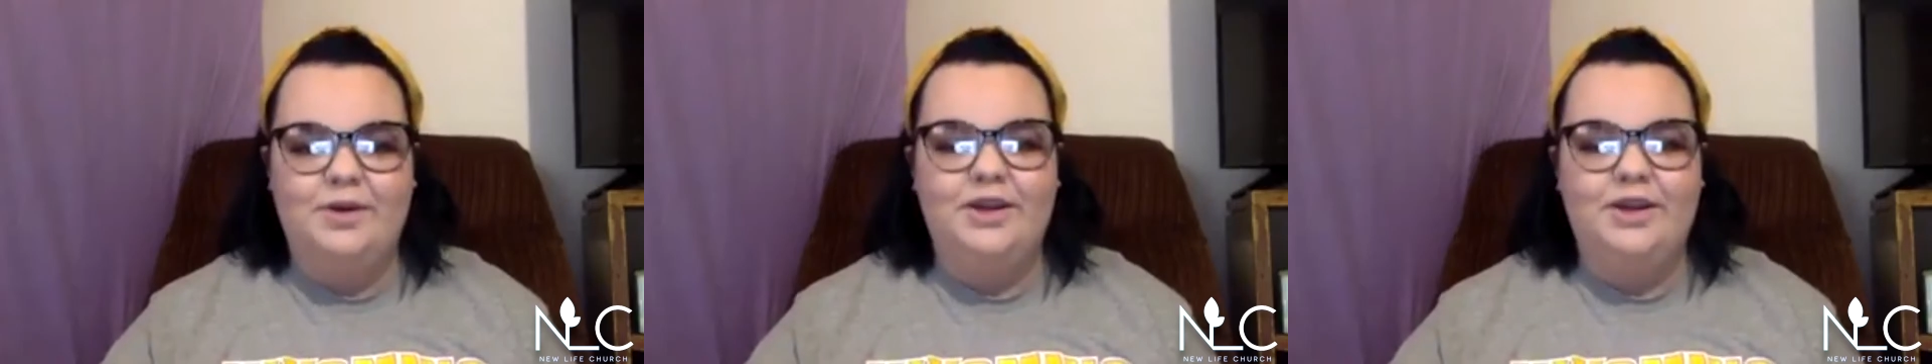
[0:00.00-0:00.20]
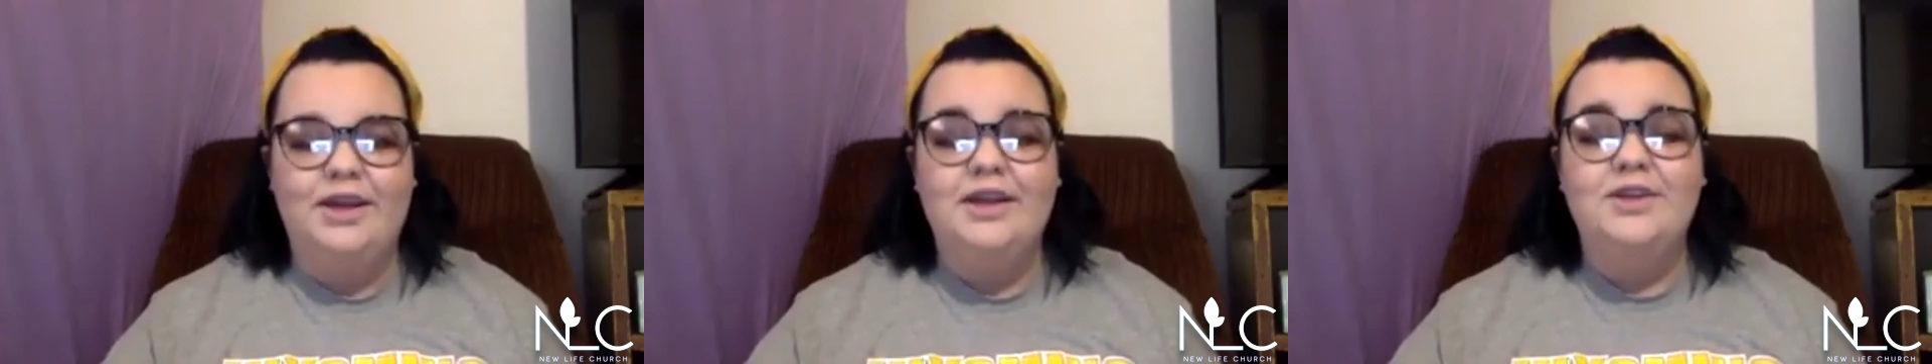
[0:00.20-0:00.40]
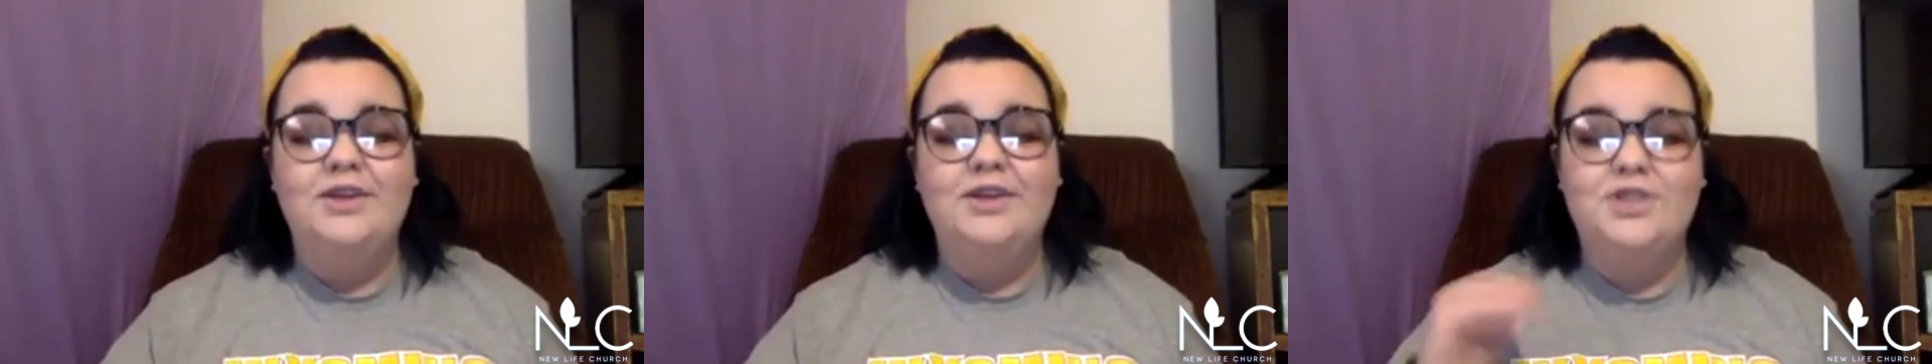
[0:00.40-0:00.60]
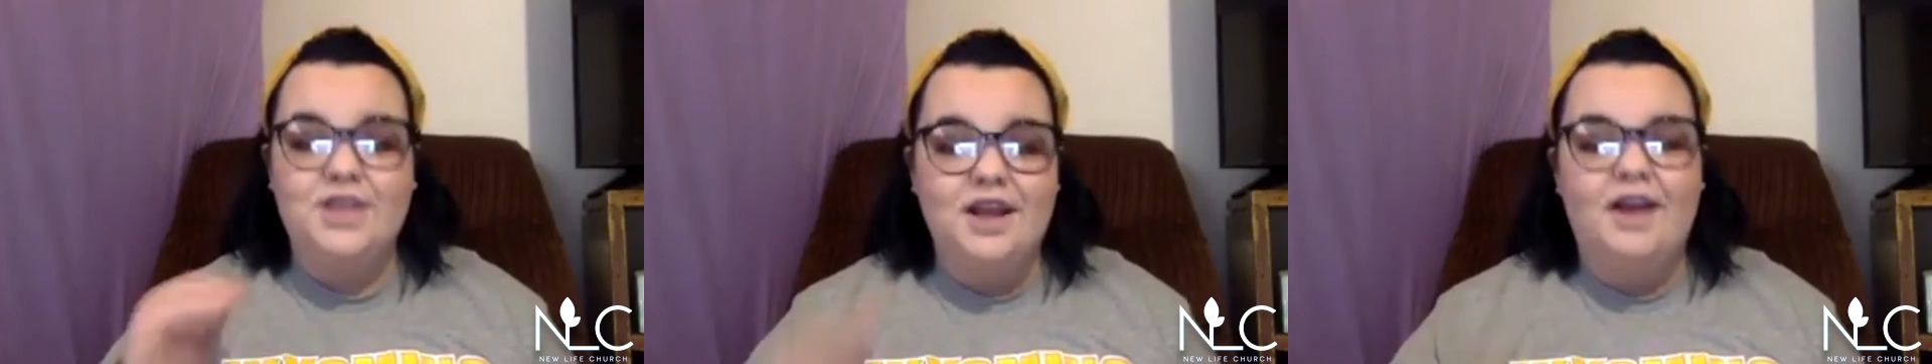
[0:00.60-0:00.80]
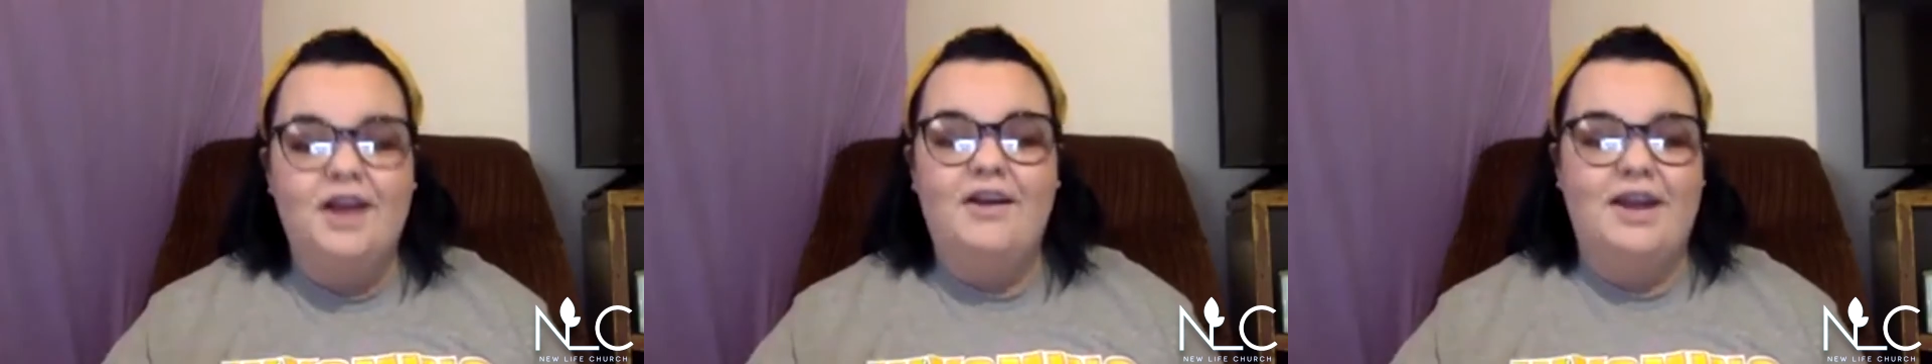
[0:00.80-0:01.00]
she
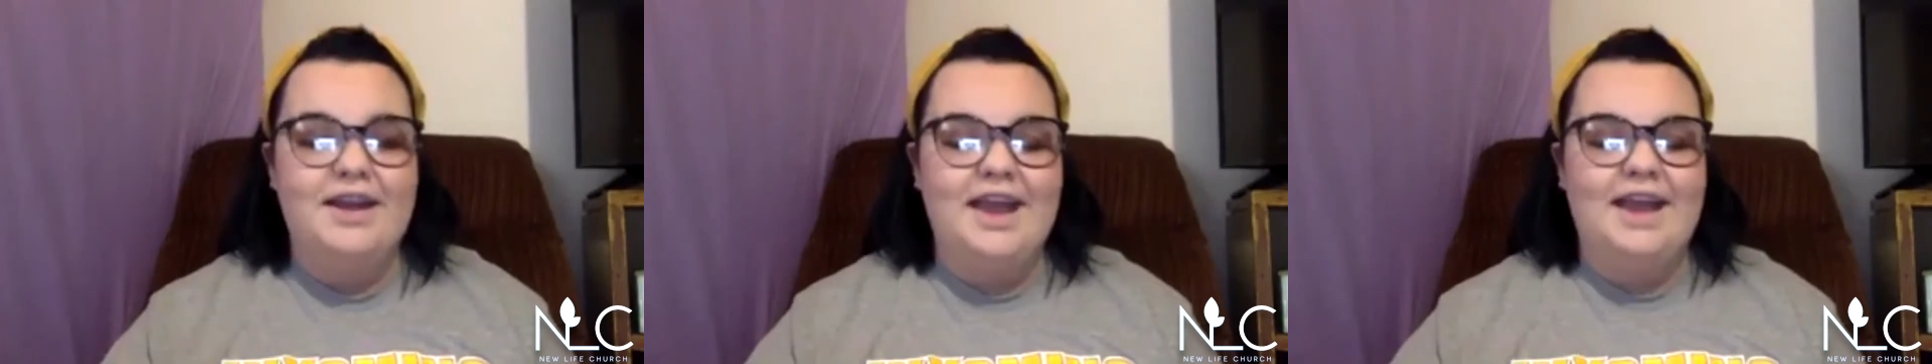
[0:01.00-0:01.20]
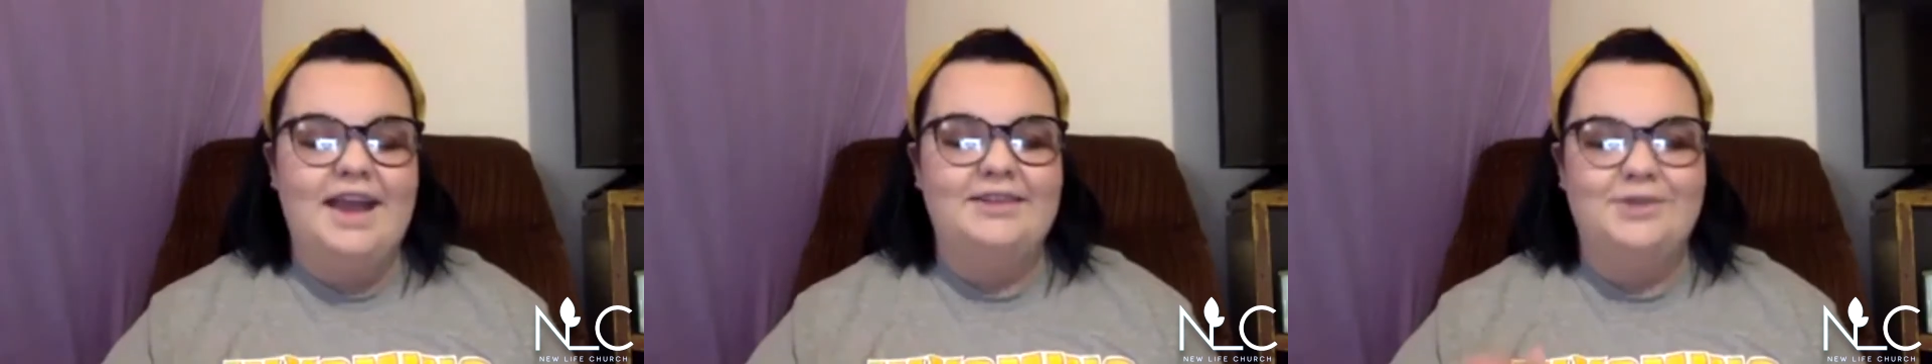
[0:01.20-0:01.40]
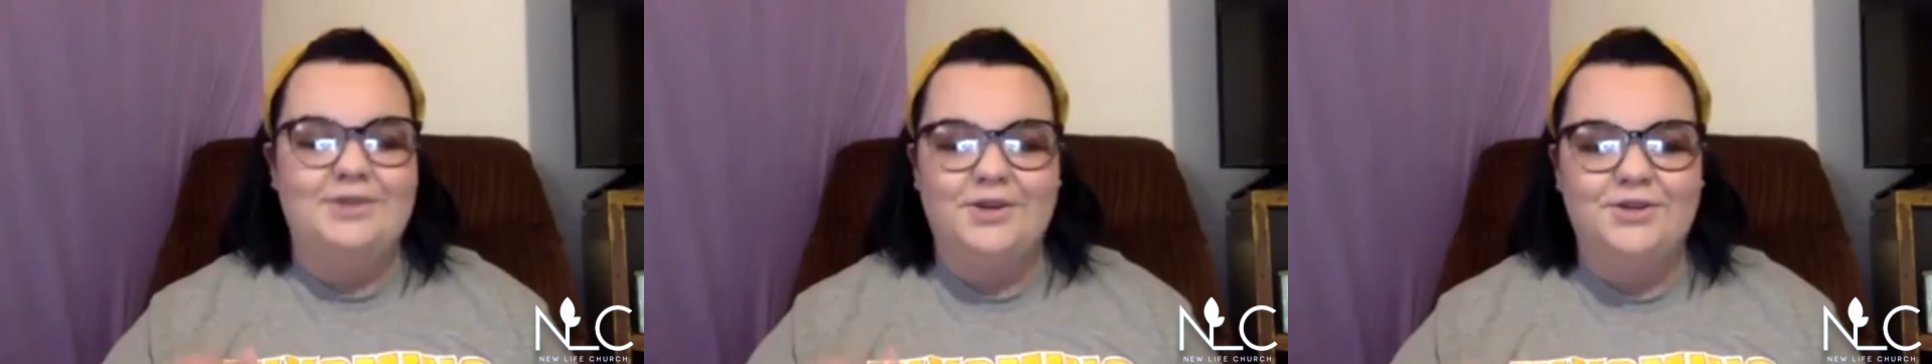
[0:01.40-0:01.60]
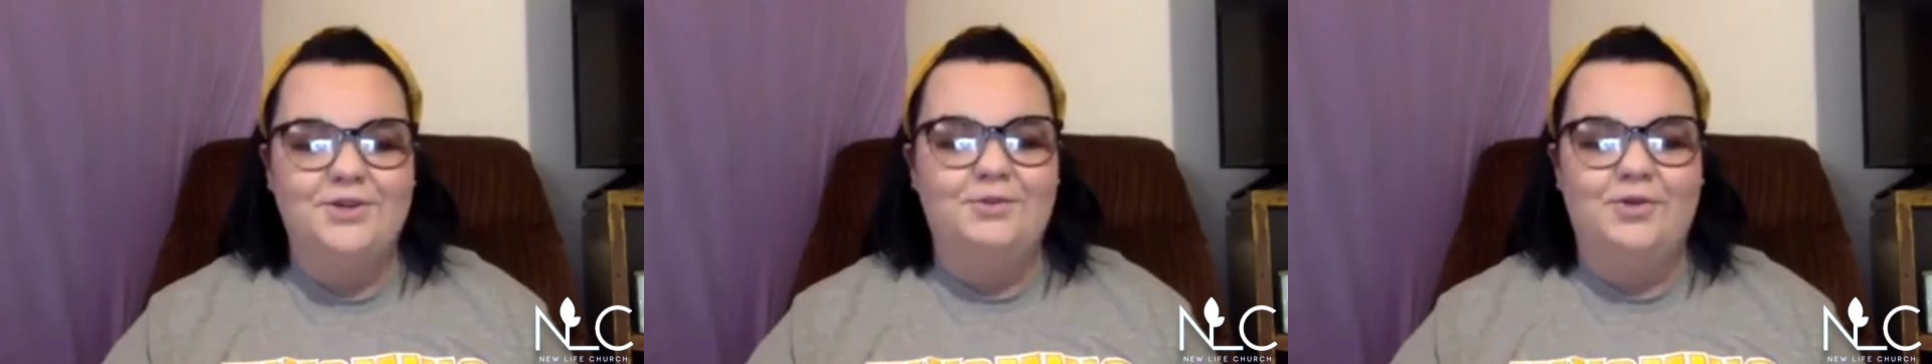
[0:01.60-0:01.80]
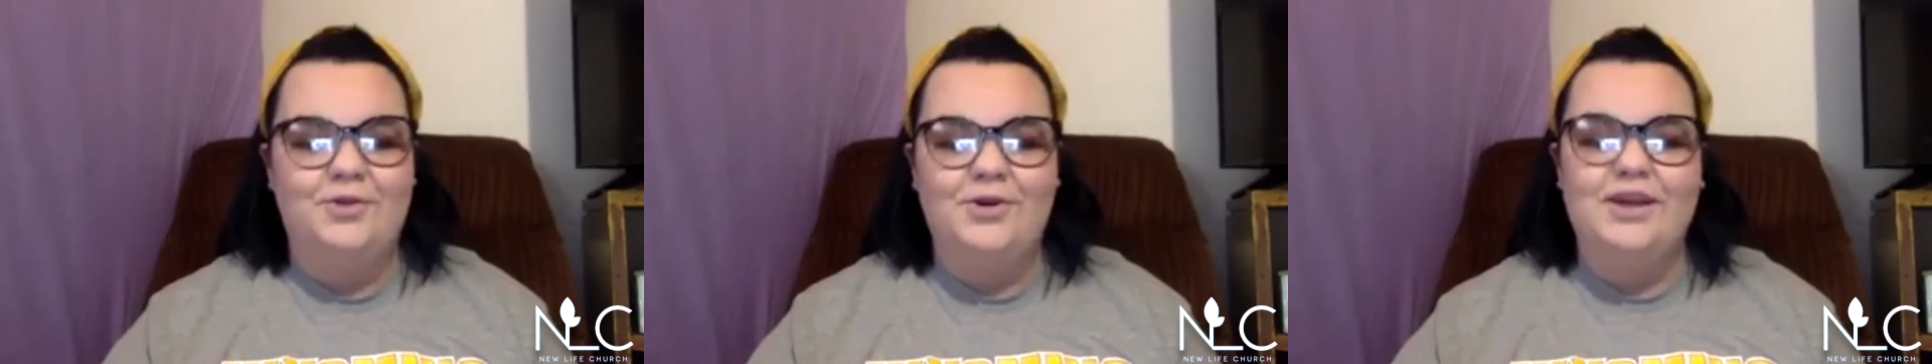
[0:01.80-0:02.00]
already has her two
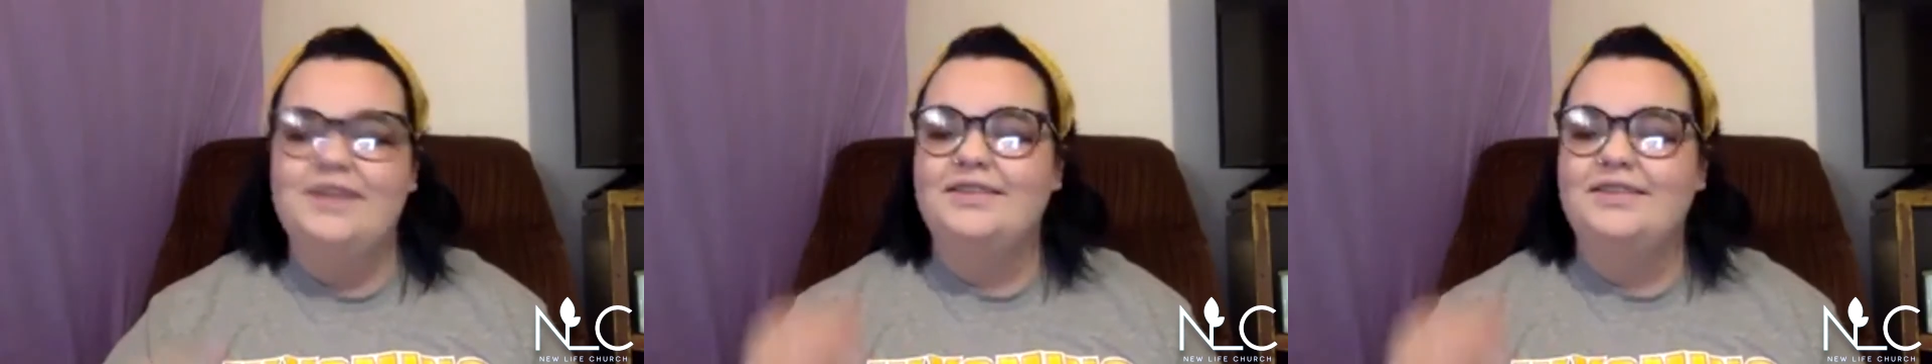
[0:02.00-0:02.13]
boys